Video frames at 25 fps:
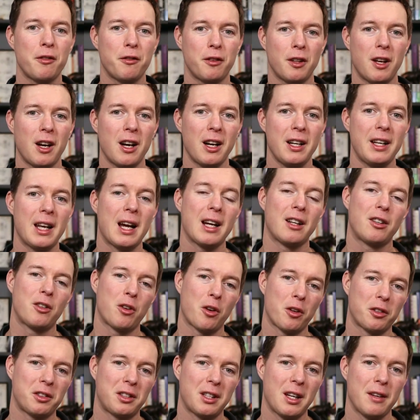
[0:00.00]
flying and
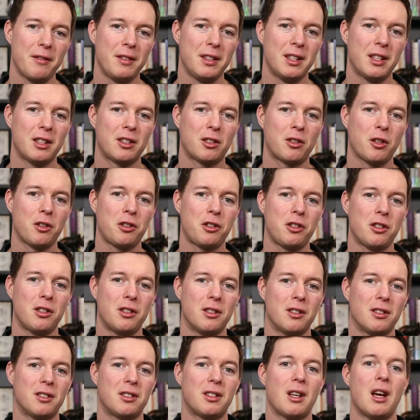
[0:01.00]
cost saving
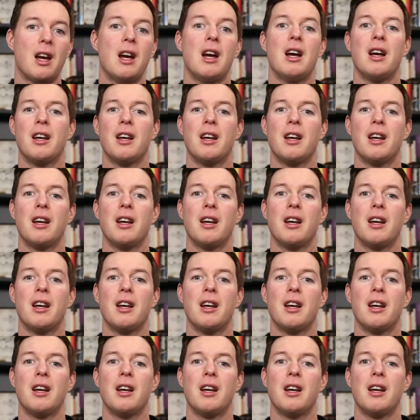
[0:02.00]
discussions.